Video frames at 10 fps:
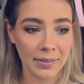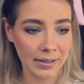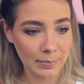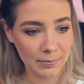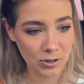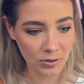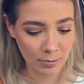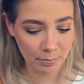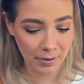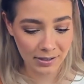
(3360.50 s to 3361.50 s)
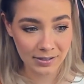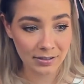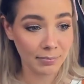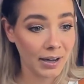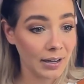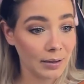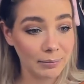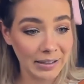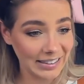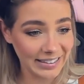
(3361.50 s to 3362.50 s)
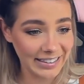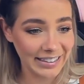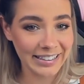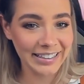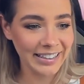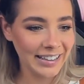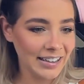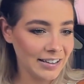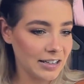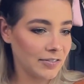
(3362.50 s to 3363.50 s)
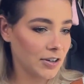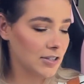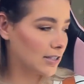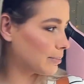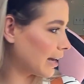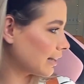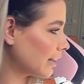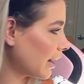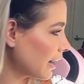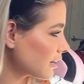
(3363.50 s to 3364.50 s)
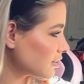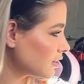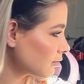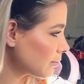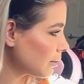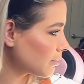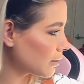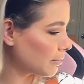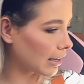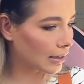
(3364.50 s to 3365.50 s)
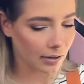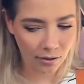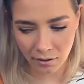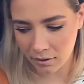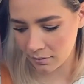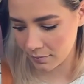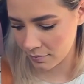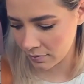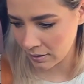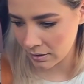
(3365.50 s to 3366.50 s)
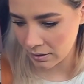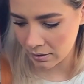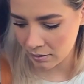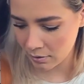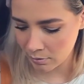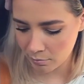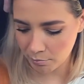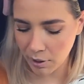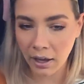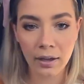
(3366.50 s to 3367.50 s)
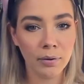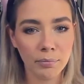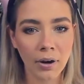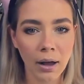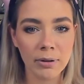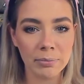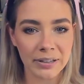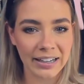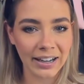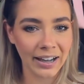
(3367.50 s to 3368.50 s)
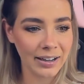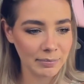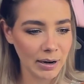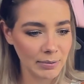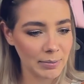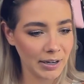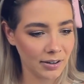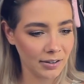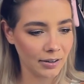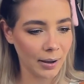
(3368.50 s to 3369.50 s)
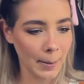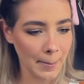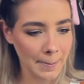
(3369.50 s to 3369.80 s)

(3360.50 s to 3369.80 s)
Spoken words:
them to the best of my ability. That have hurt so badly. I actually don't remember the pain at all. But probably, yeah, it probably hurt a lot.